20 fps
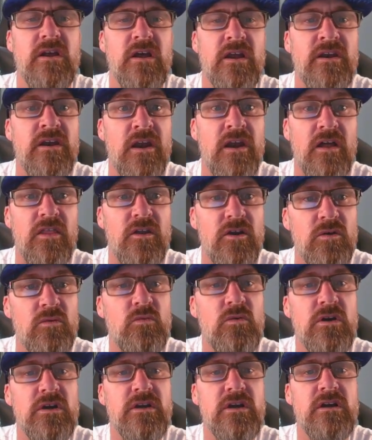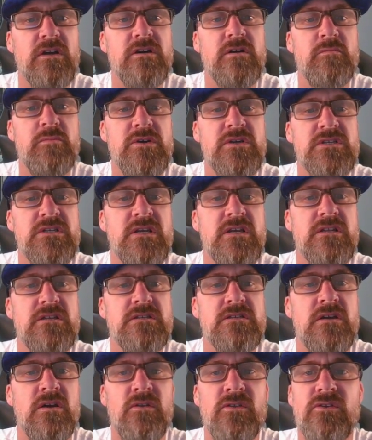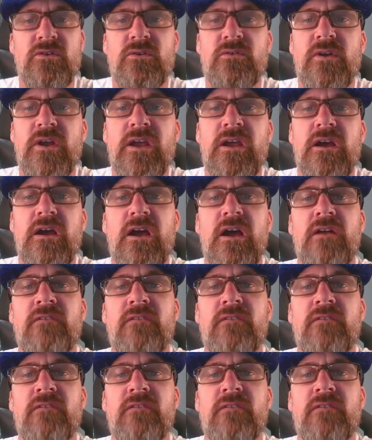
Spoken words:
another 100% sell-through rate.